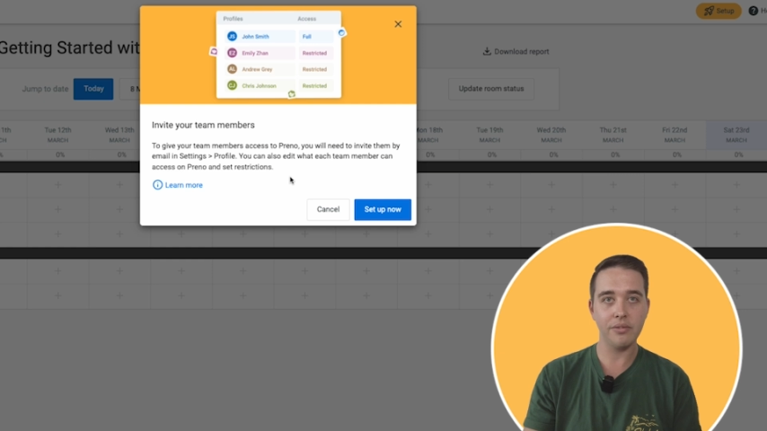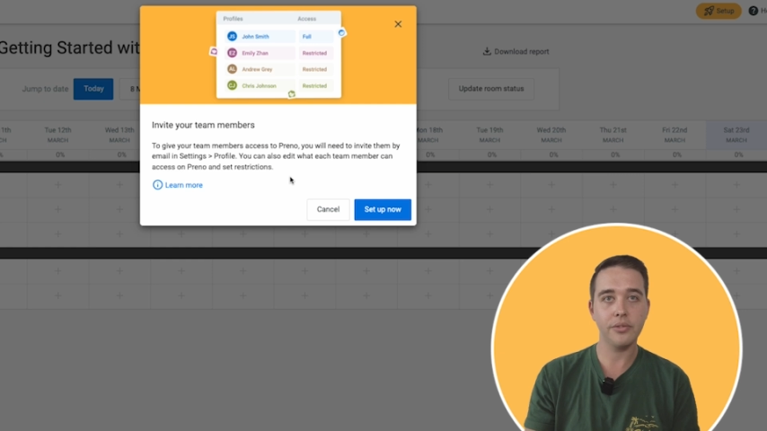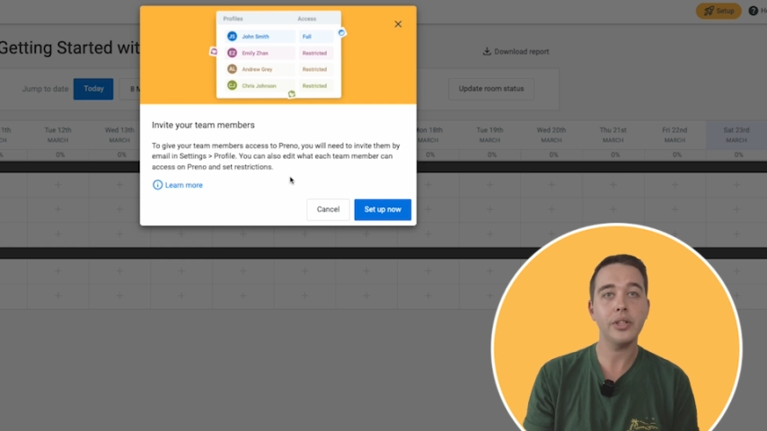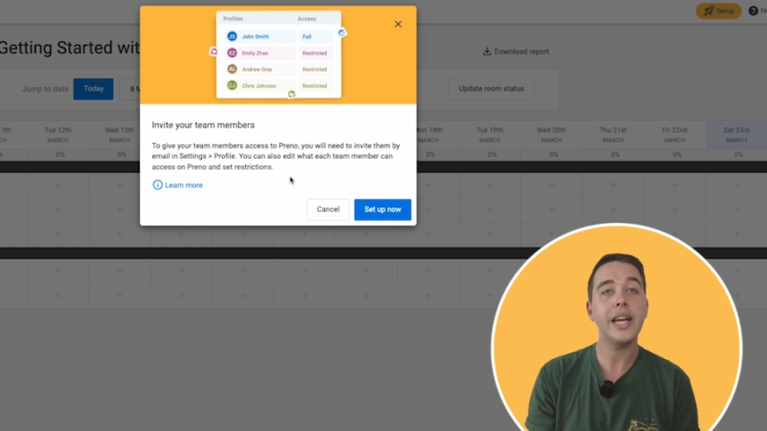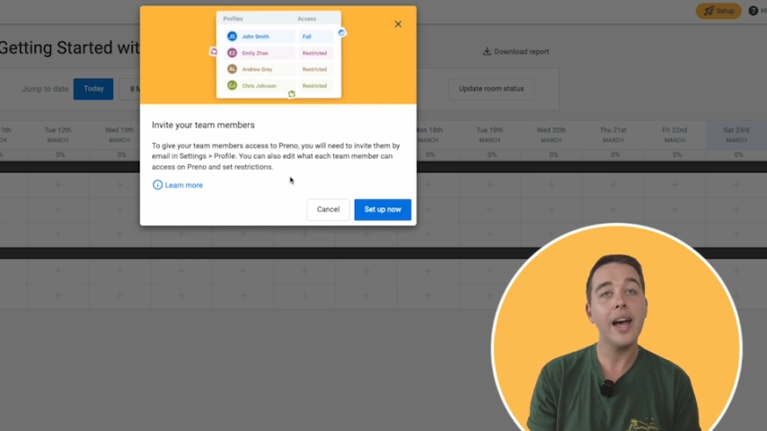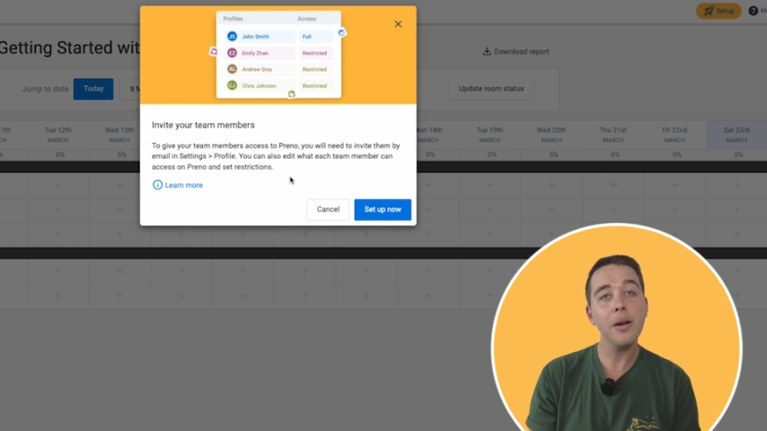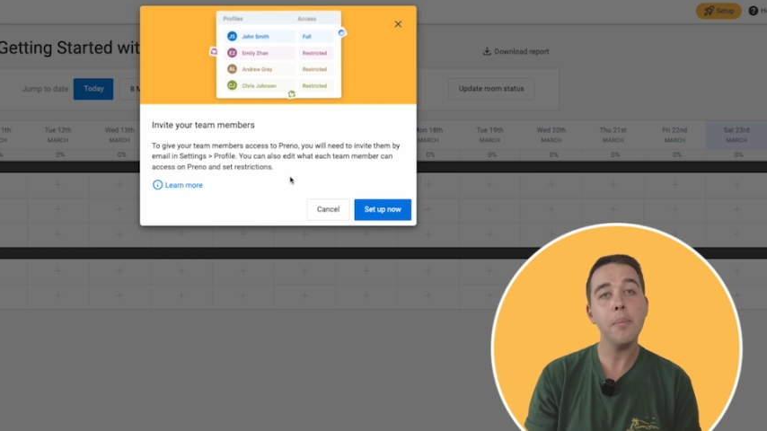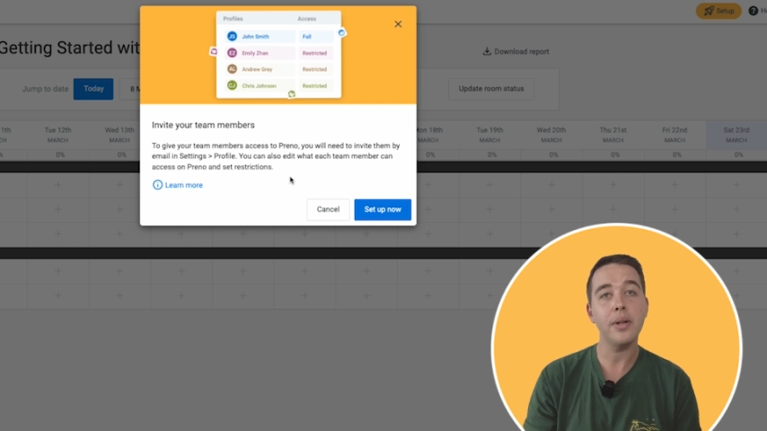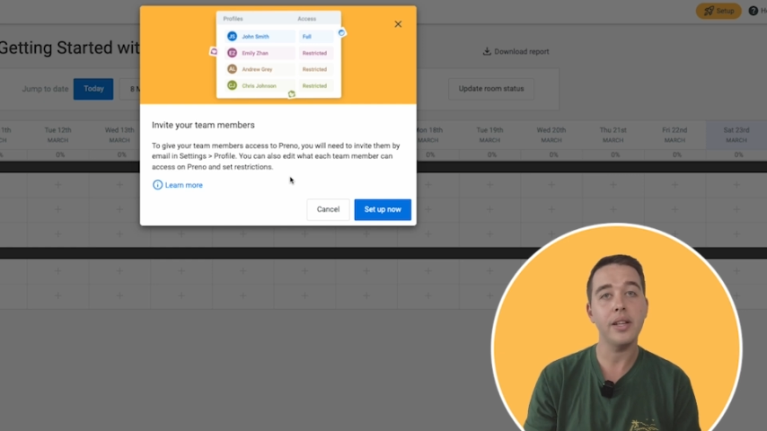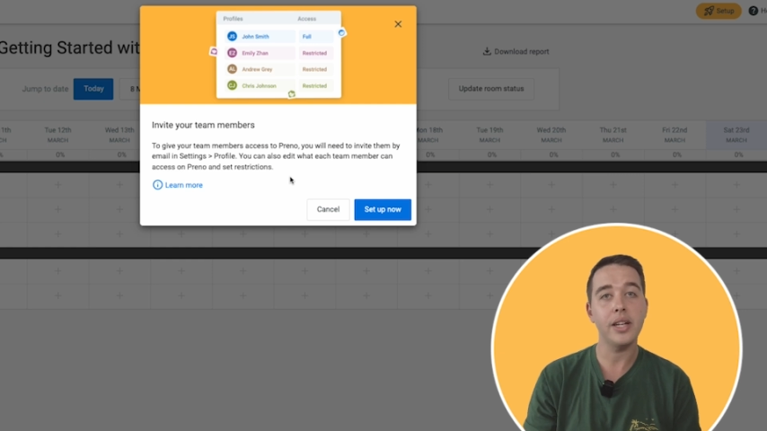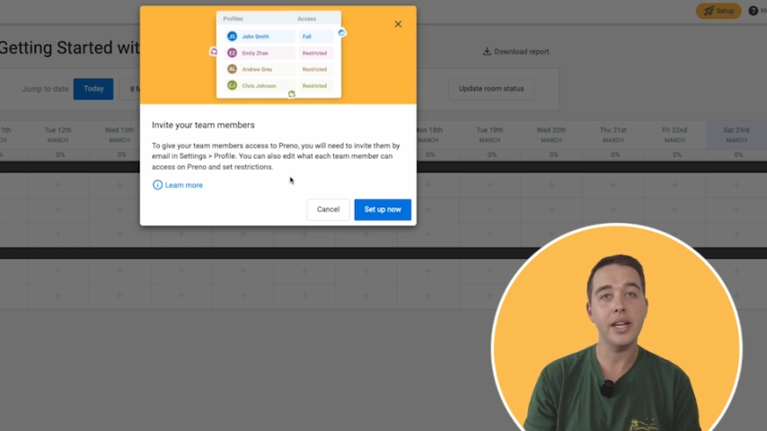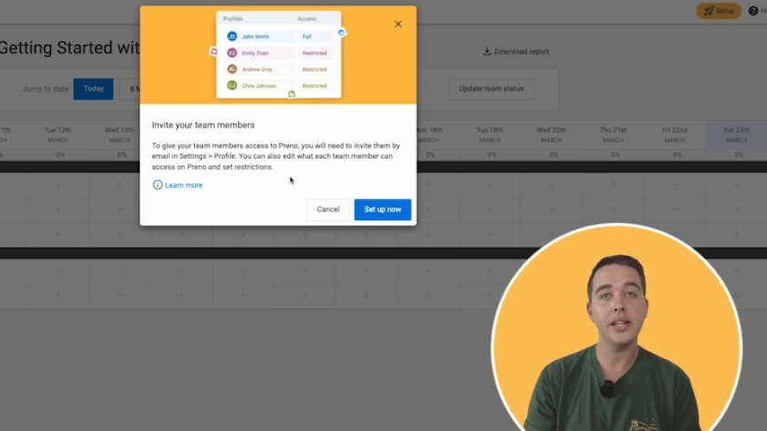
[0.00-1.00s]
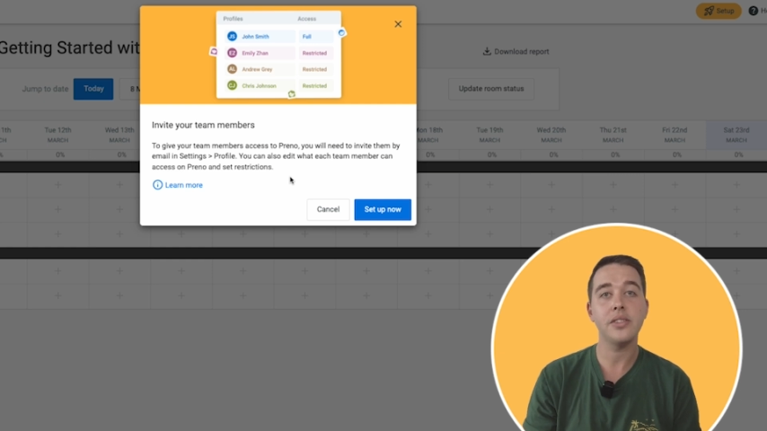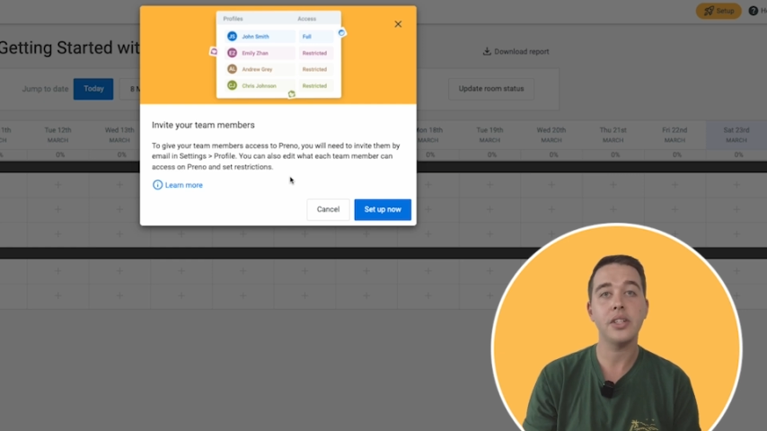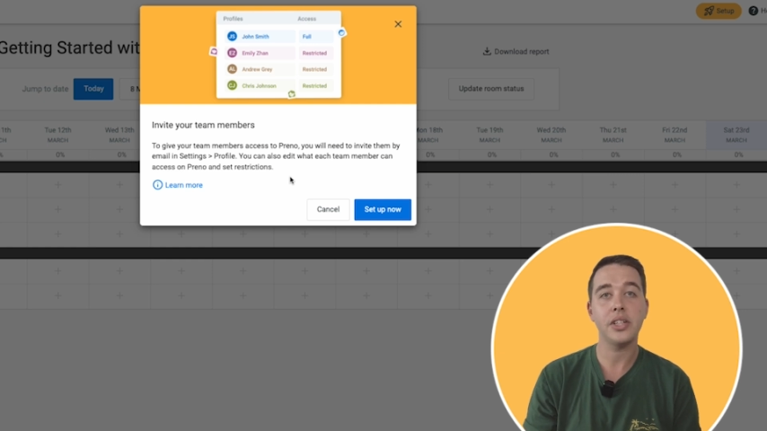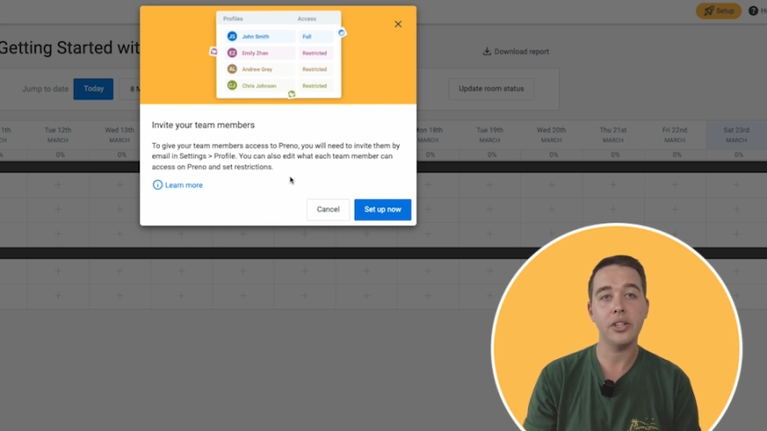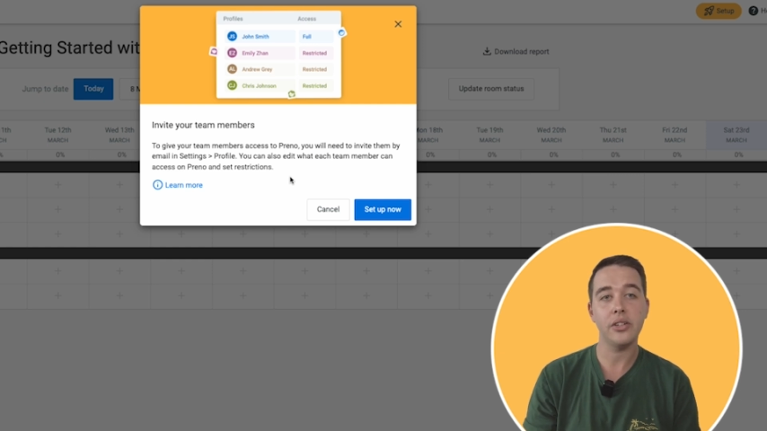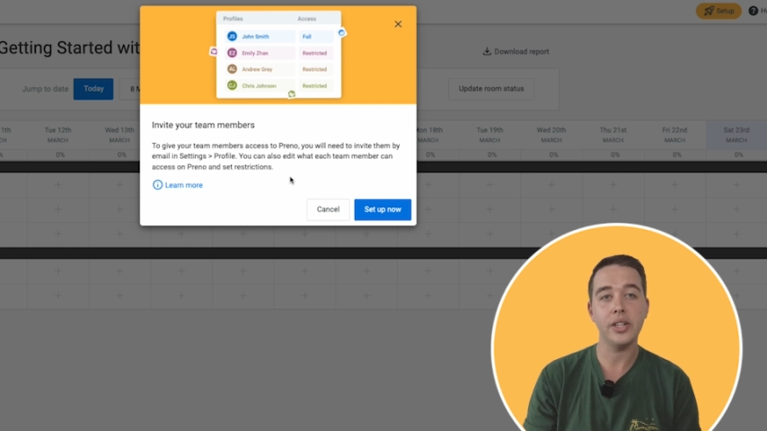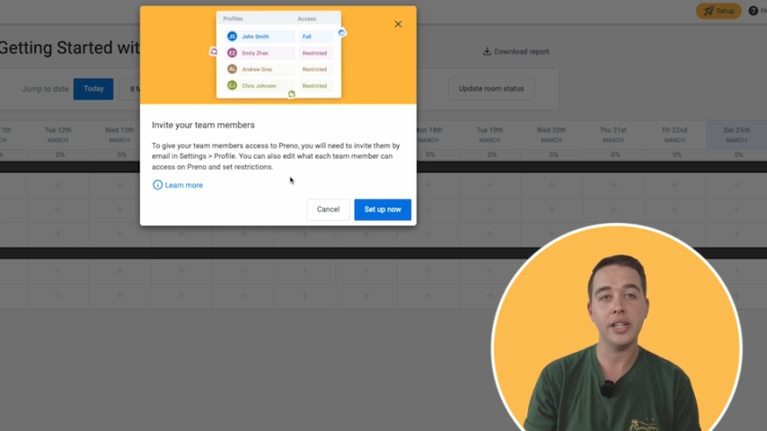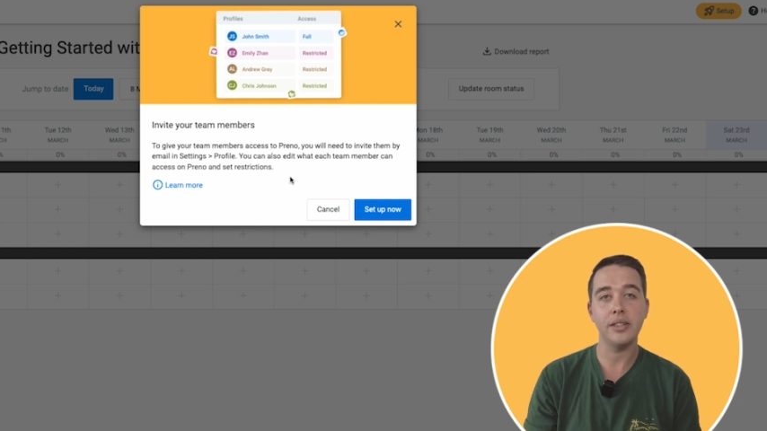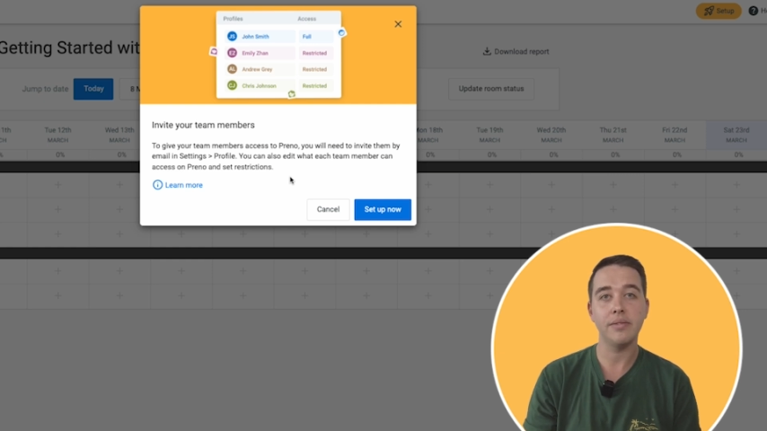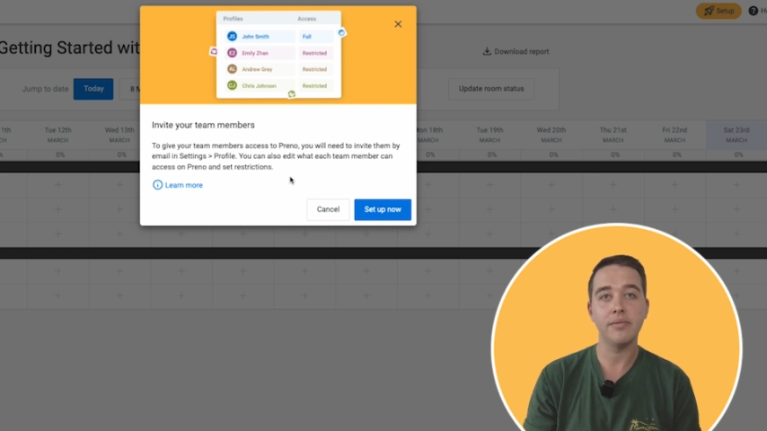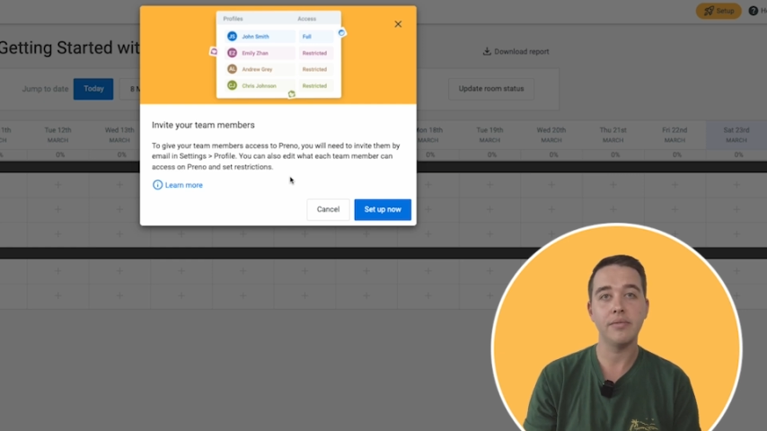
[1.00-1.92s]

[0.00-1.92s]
for accountability and security.